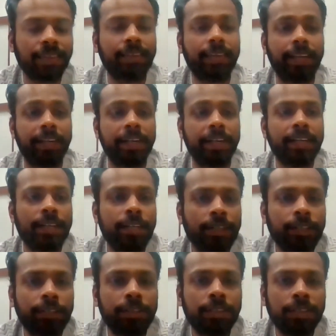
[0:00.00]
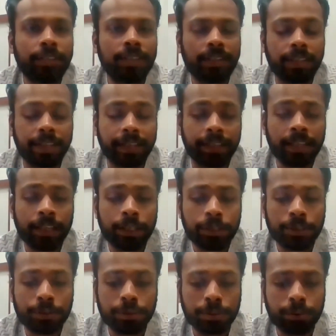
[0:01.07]
Great.
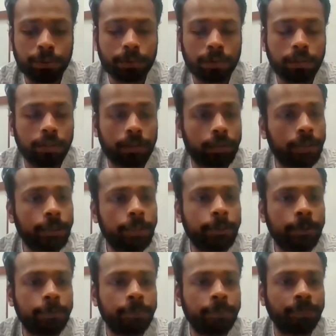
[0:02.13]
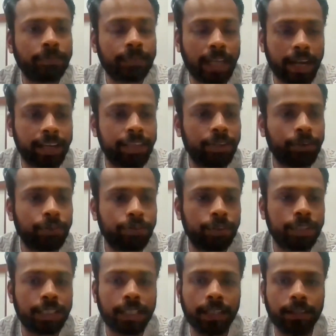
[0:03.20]
So, thank you
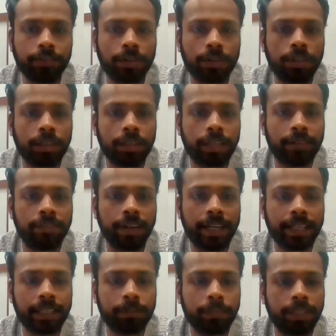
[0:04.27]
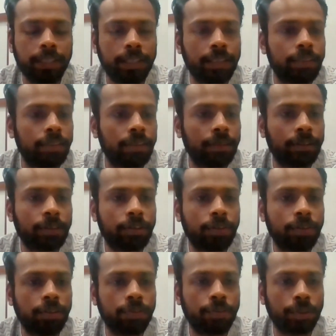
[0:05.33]
firstly for inviting me
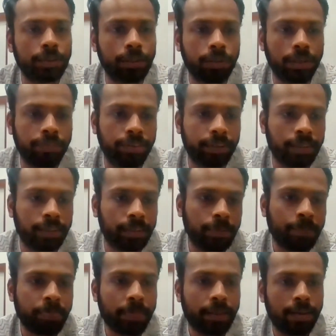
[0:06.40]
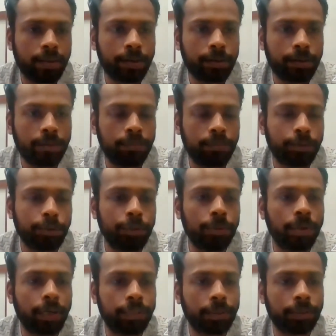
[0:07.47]
for the toy fair, to
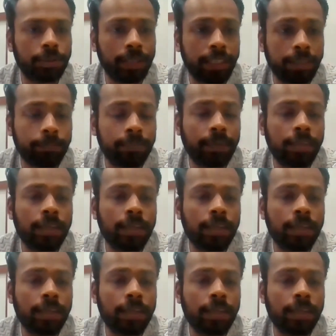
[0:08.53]
you and your team.